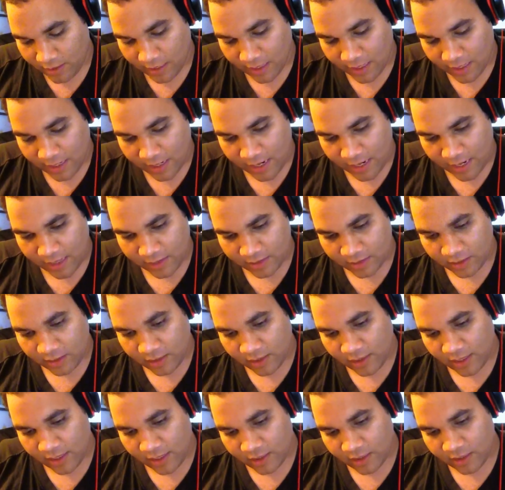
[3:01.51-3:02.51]
and I actually
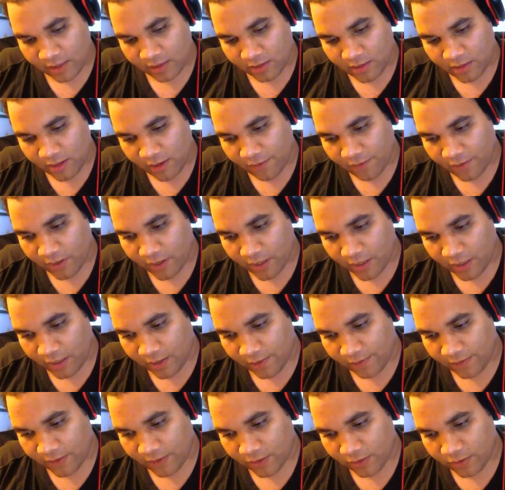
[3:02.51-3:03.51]
like this cover. I didn't
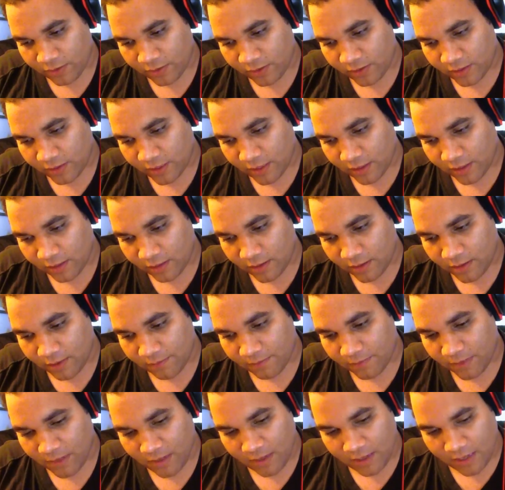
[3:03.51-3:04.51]
even notice that.